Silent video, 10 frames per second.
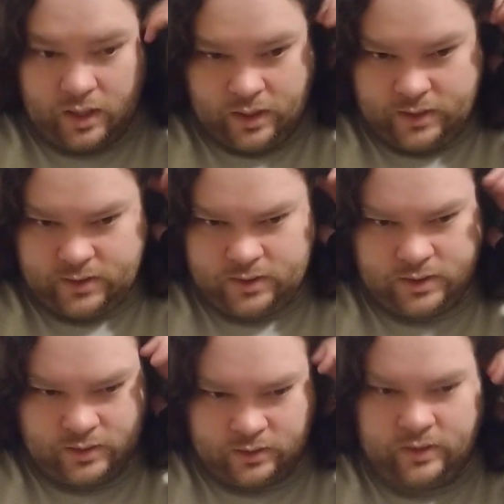It isn't
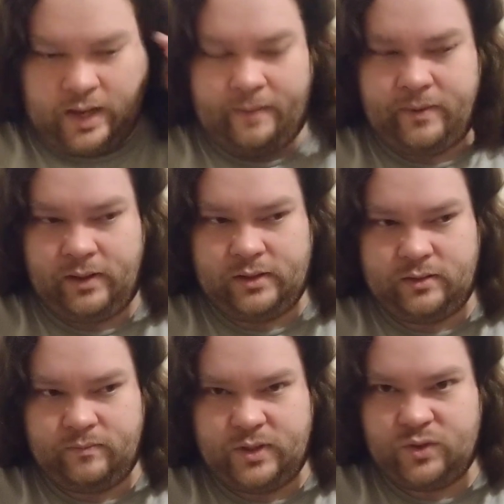until
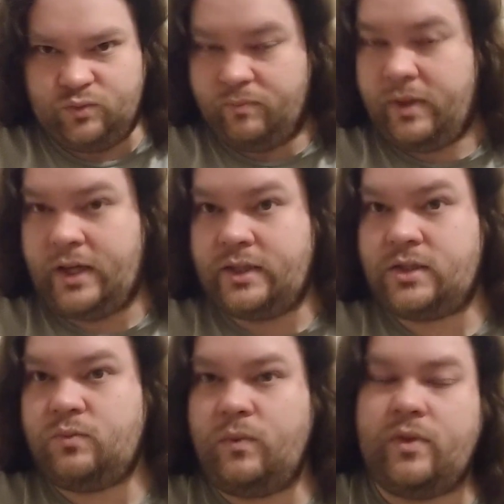capitalism is
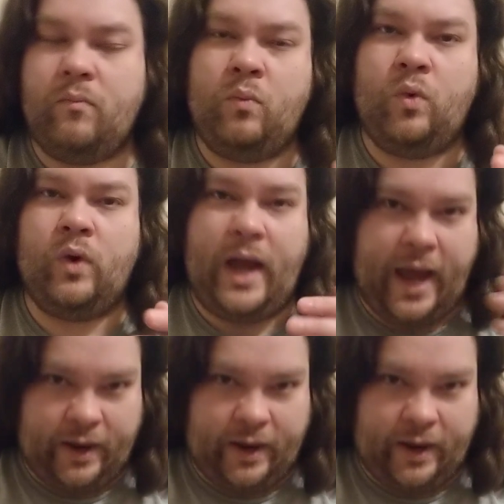replaced with a more